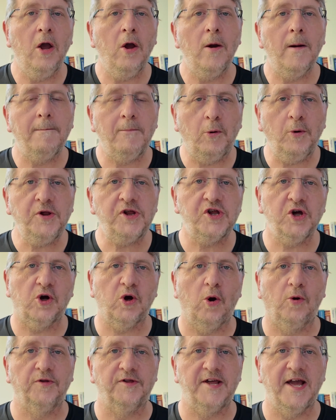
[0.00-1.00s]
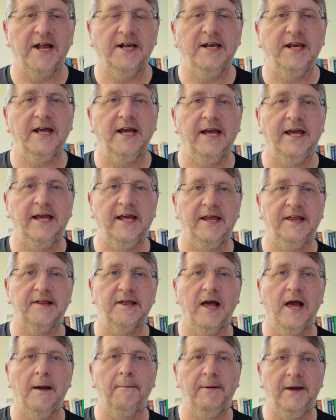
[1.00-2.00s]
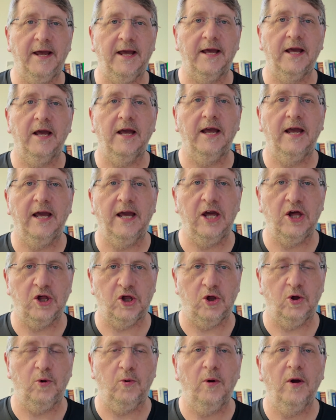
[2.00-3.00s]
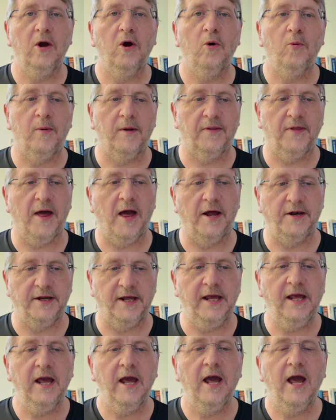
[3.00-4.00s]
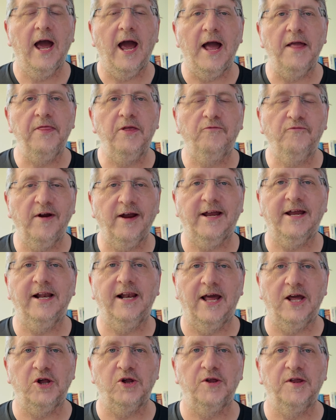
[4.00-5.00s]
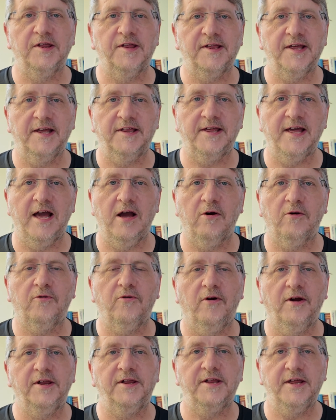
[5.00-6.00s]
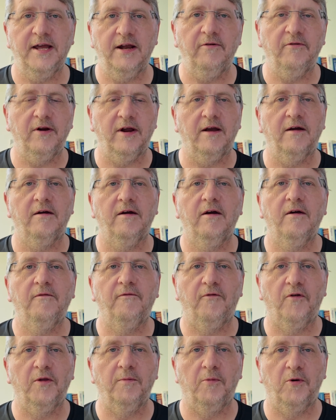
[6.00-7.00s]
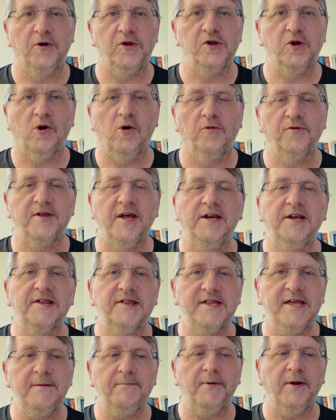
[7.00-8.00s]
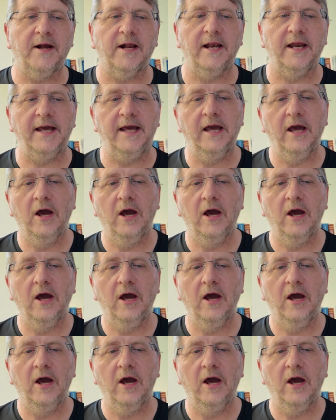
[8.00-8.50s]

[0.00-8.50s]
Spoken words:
Moisture content is a big issue with honey, and the regulations set out criteria for the moisture content. It's typically